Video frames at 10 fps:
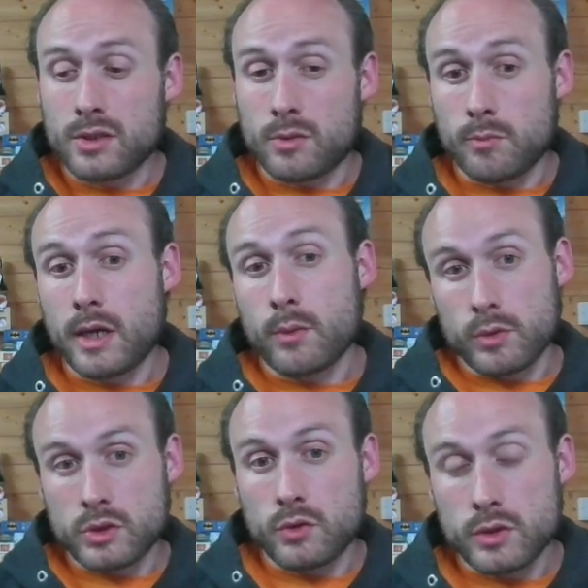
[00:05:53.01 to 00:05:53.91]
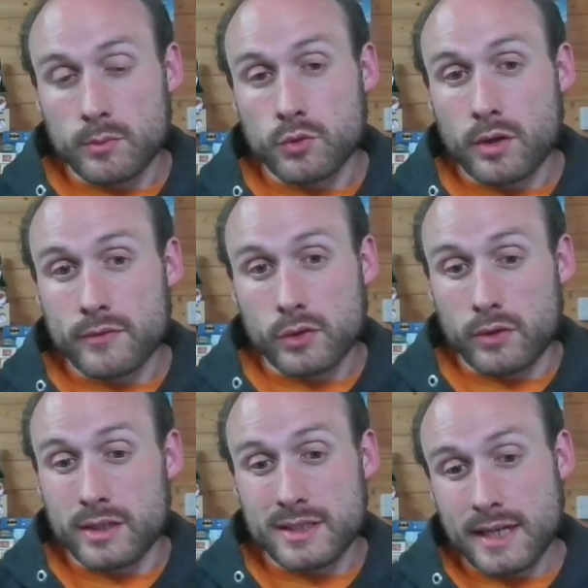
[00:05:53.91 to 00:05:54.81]
you might want to do some drafts
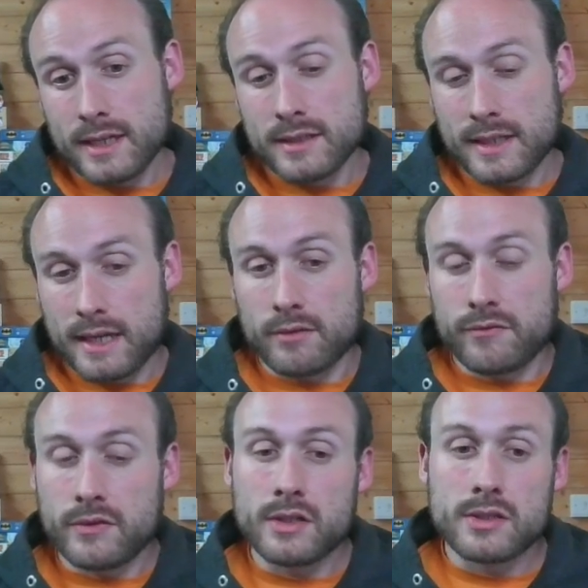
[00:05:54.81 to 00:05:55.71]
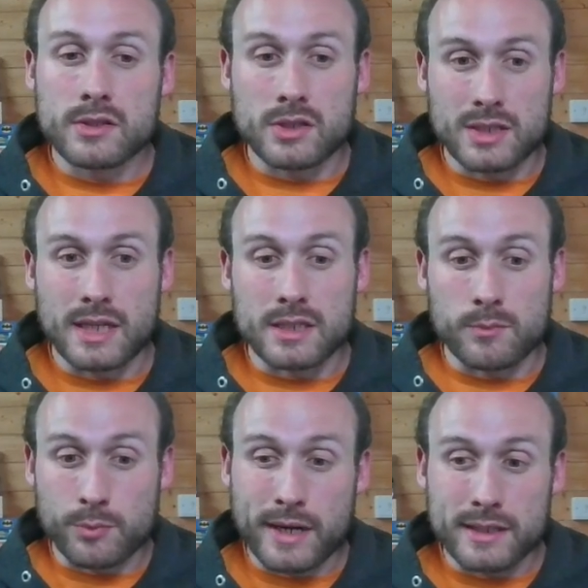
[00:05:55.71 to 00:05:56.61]
on the second account first, just to get
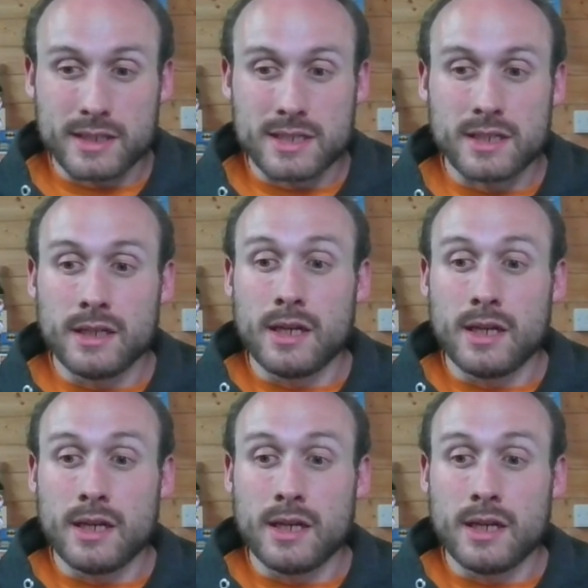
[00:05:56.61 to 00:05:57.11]
some practice